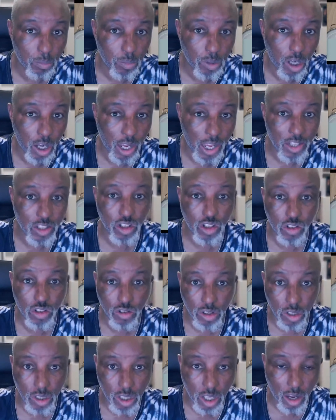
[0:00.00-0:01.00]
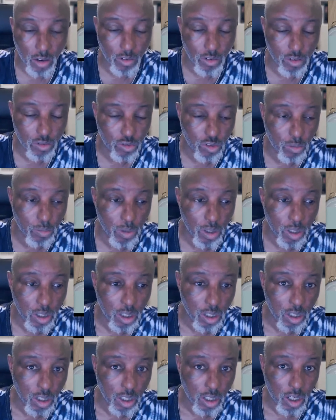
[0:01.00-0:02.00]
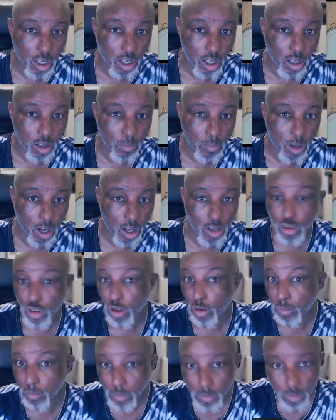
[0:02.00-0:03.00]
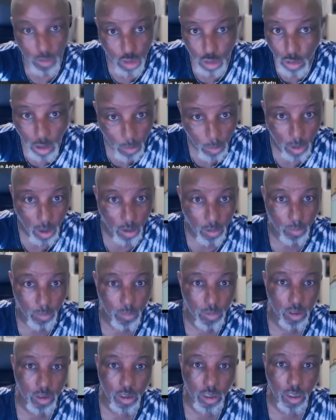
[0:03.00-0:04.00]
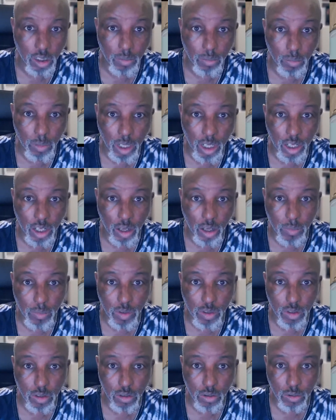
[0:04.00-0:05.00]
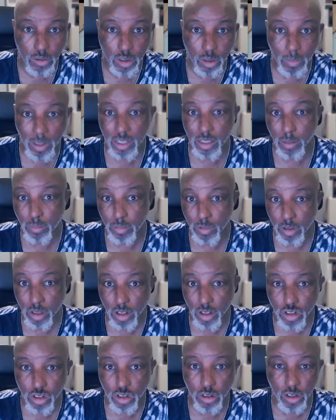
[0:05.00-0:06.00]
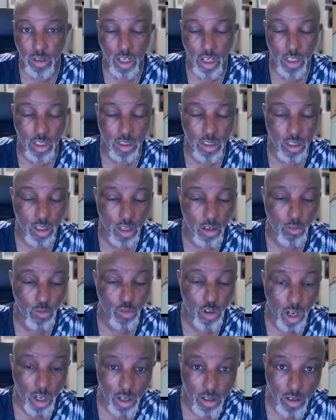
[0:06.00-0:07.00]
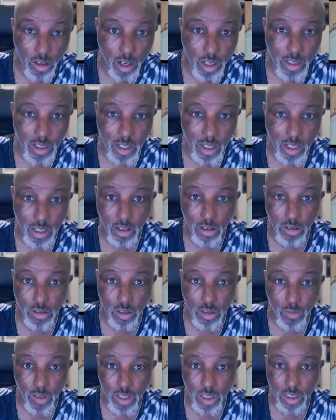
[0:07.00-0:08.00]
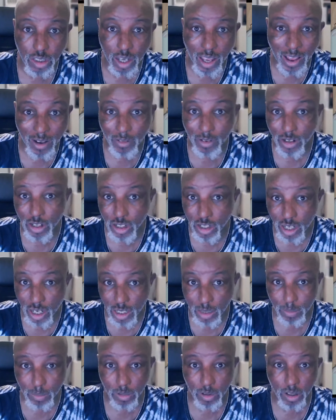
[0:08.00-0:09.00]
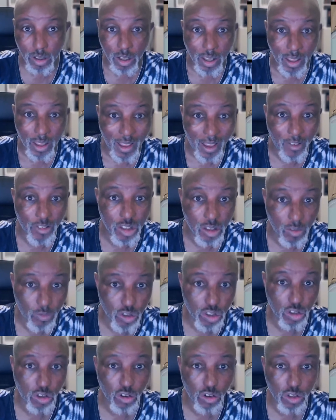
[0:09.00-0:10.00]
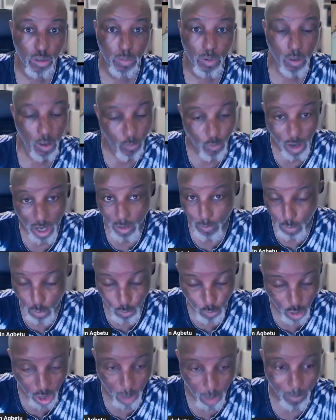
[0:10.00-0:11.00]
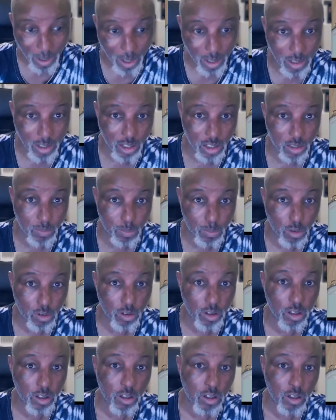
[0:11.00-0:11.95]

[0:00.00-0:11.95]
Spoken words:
ancestry hails from, are not doing well when it comes to domestic production. And so they're recognizing that those of us out in the diaspora have something to contribute. In fact, if you think about diaspora